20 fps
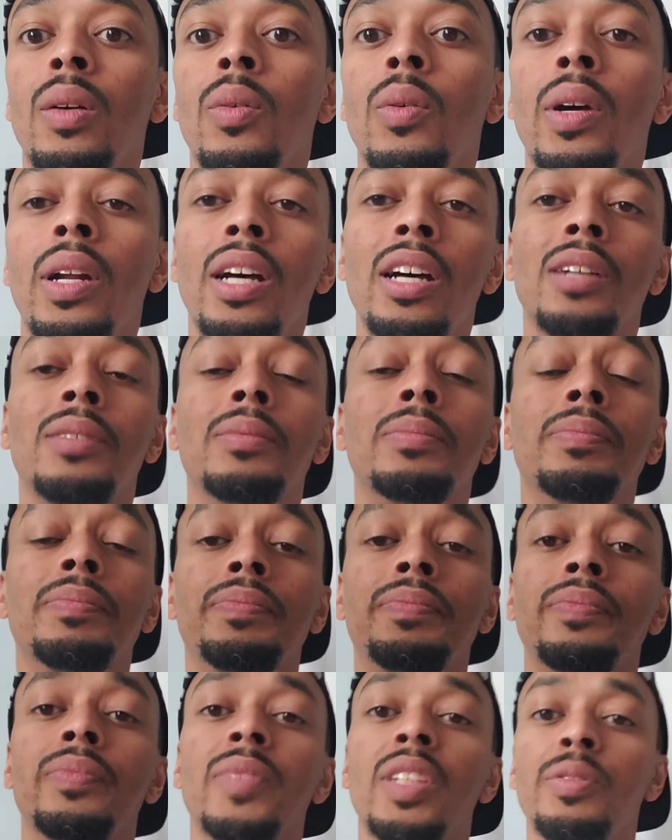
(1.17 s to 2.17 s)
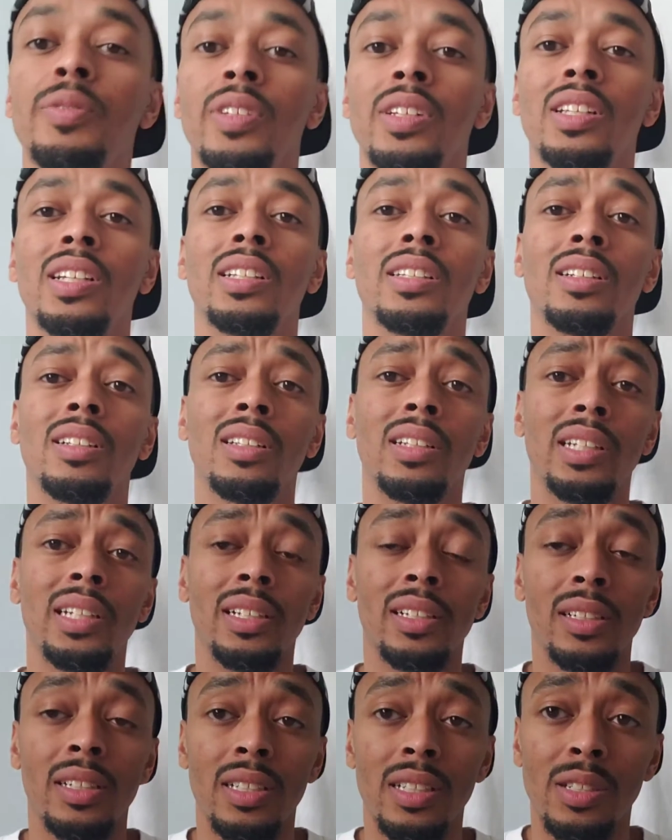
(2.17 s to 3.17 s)
What up? If you click the
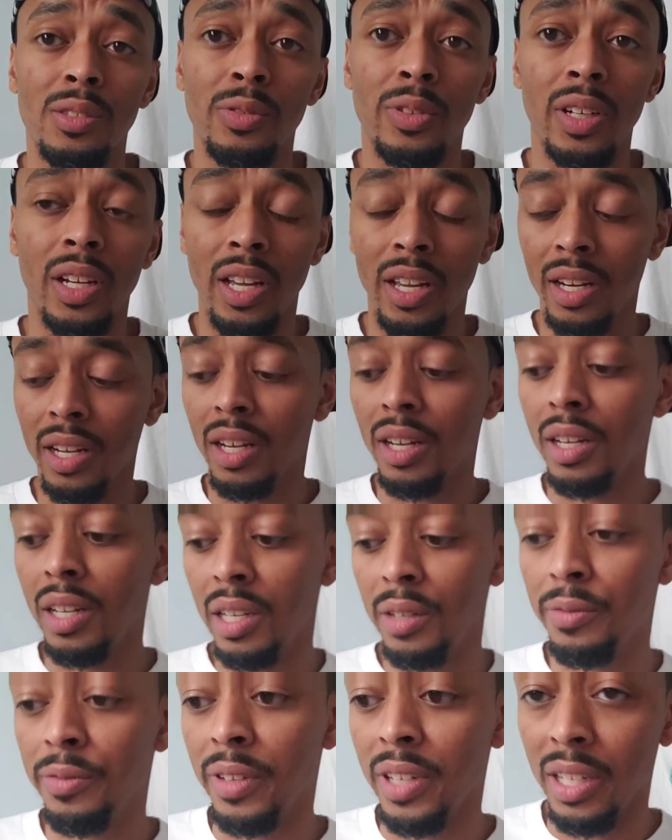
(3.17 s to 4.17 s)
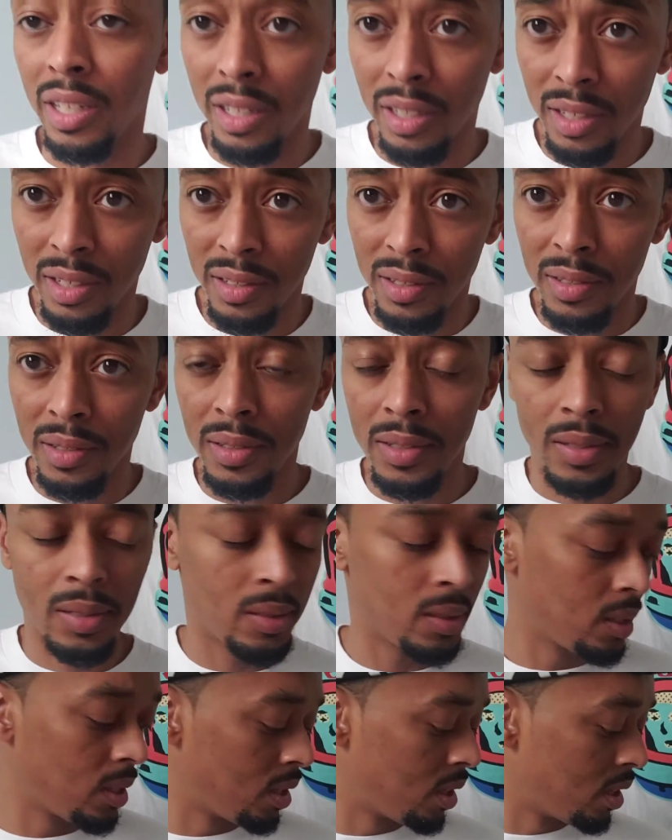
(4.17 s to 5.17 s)
link, this is for the N.E.R.D fans.